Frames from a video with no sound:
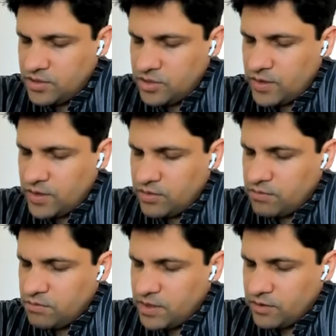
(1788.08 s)
She went to
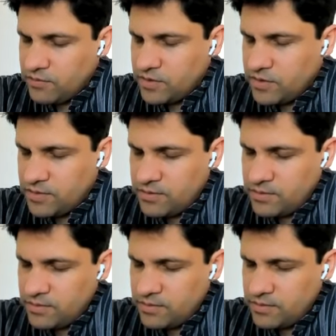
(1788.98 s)
the middle of it.
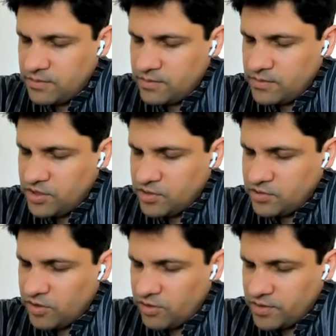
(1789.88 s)
She
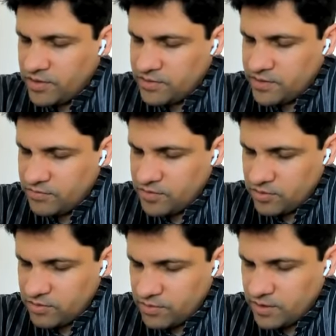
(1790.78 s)
dissolved herself
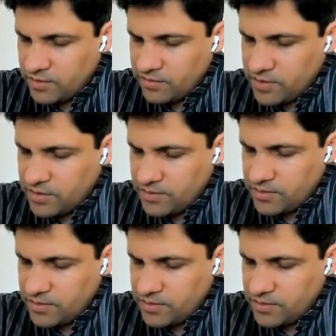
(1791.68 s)
into the middle of it.